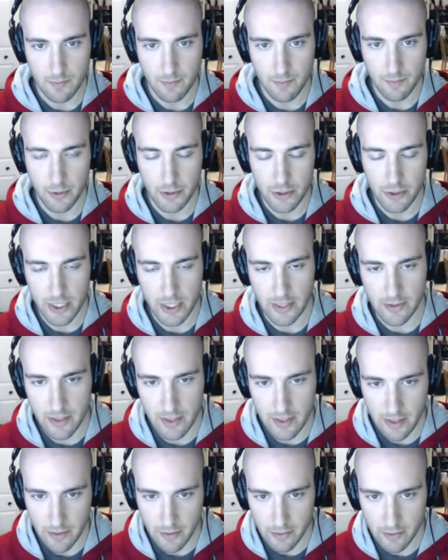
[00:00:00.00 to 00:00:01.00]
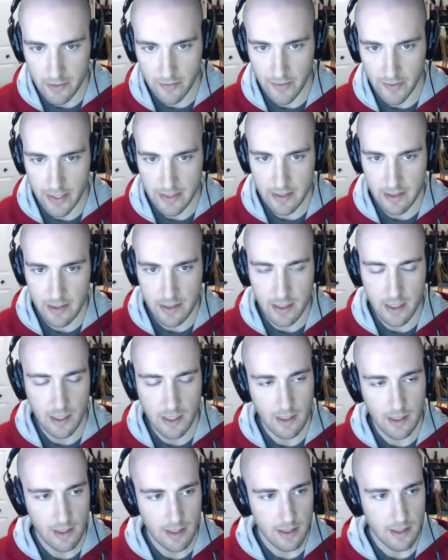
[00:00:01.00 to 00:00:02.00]
push out to their own devices.
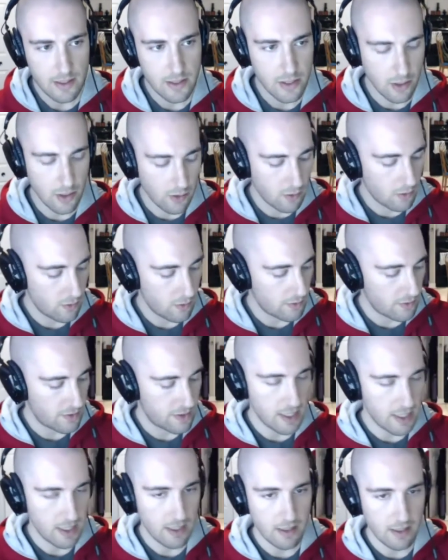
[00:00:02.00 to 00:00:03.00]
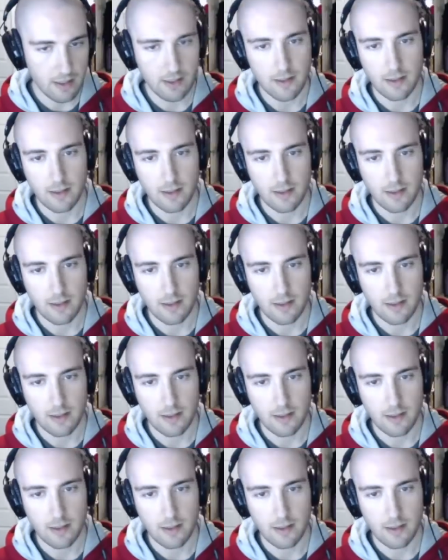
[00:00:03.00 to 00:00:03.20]
So the